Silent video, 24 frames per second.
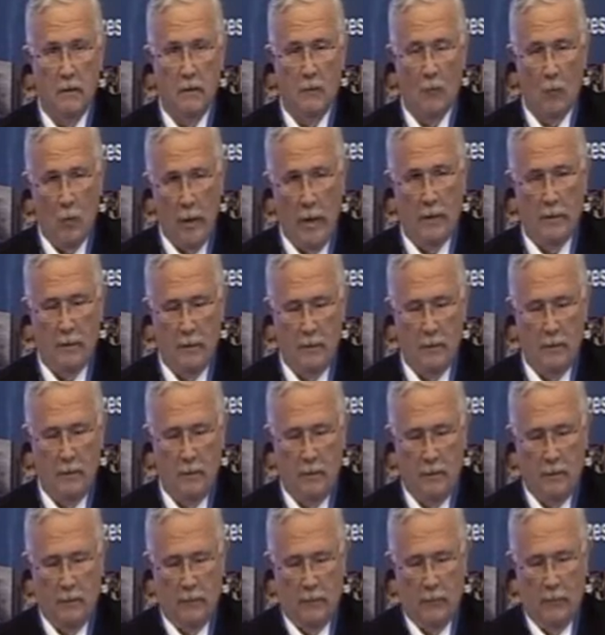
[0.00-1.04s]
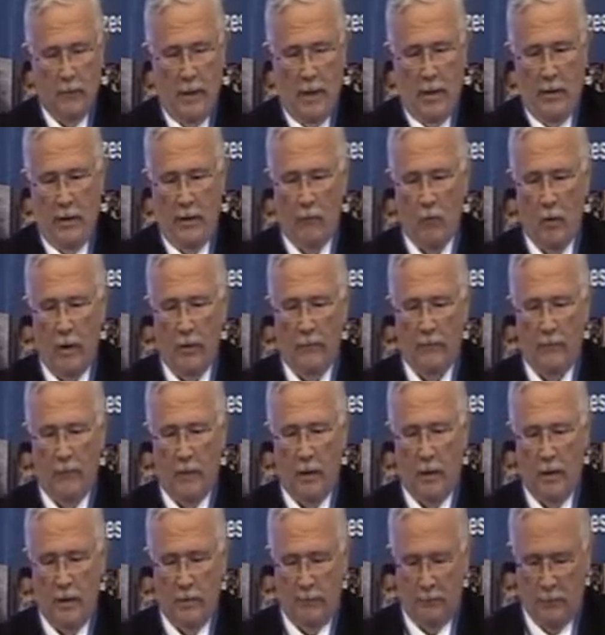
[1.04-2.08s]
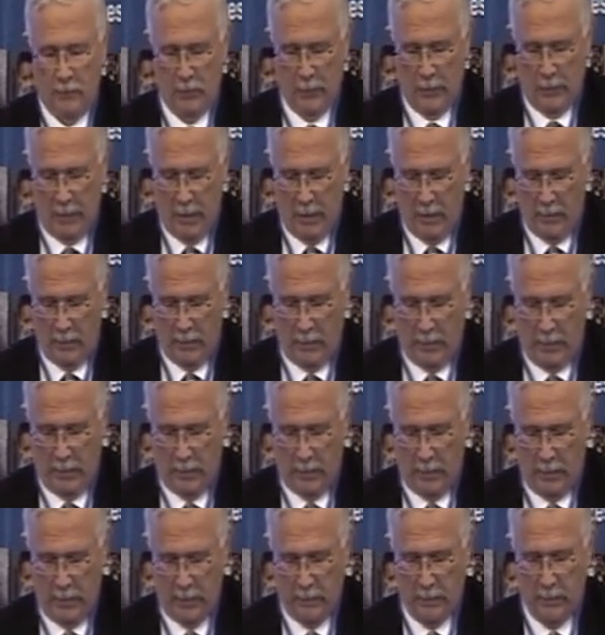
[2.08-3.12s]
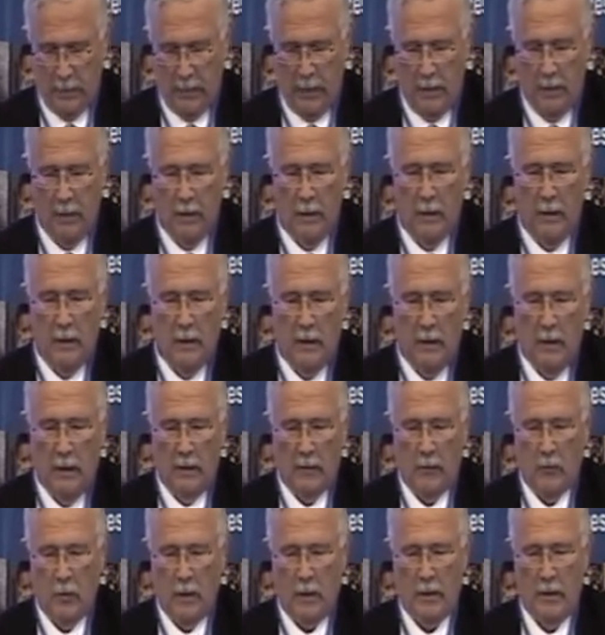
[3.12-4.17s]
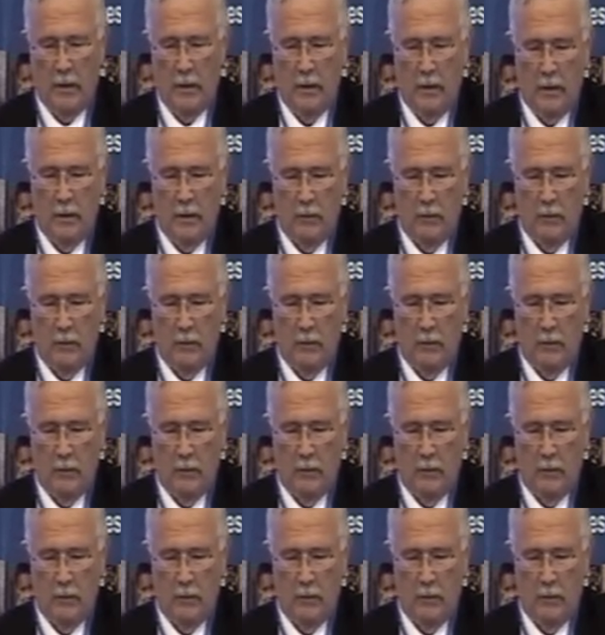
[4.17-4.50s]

Weight, so we now have weight and volume, so we can calculate density, and quickly